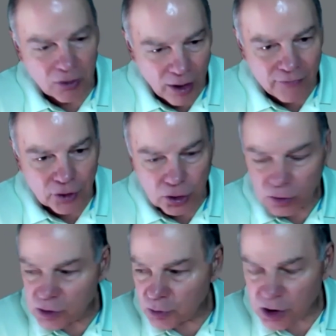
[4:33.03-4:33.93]

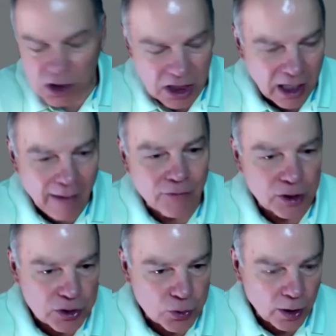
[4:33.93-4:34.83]
revenues, which is the
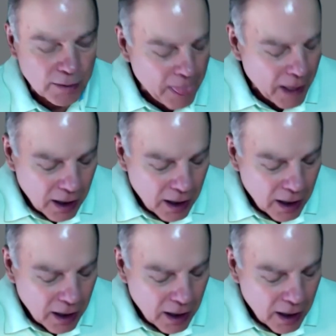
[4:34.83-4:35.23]
obvious one,